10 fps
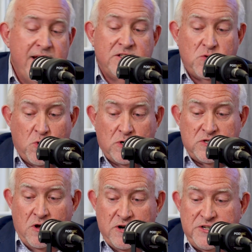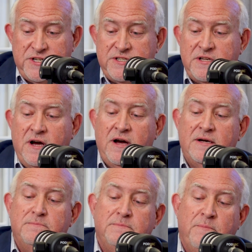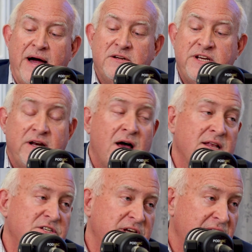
It's the world's largest biotechnology